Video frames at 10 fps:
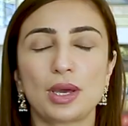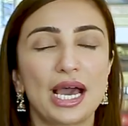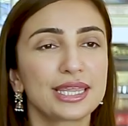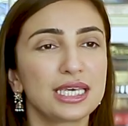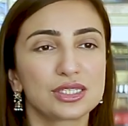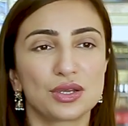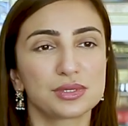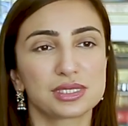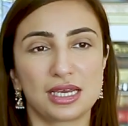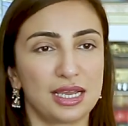I think it's
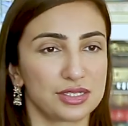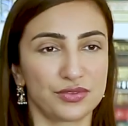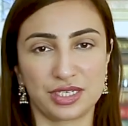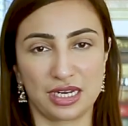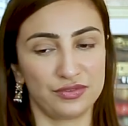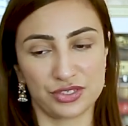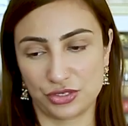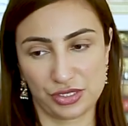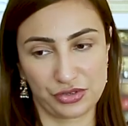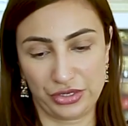always in the hands of the
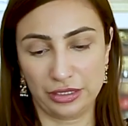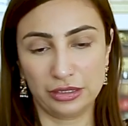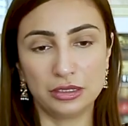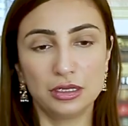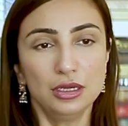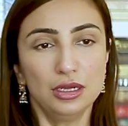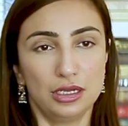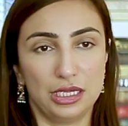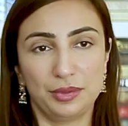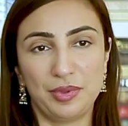television screen.
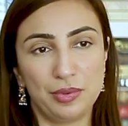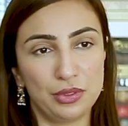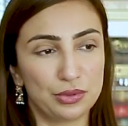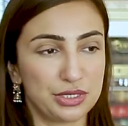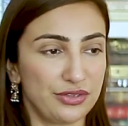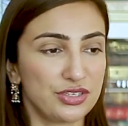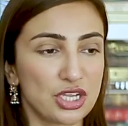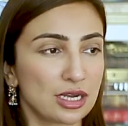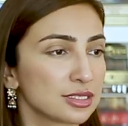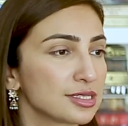Like the people who want TV
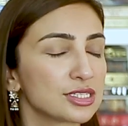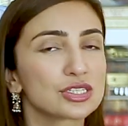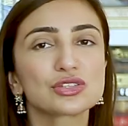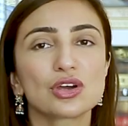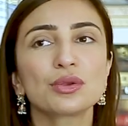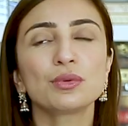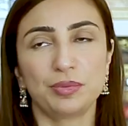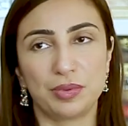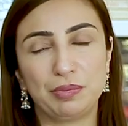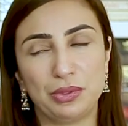channels. This is not
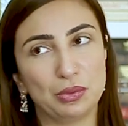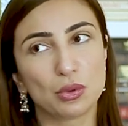what people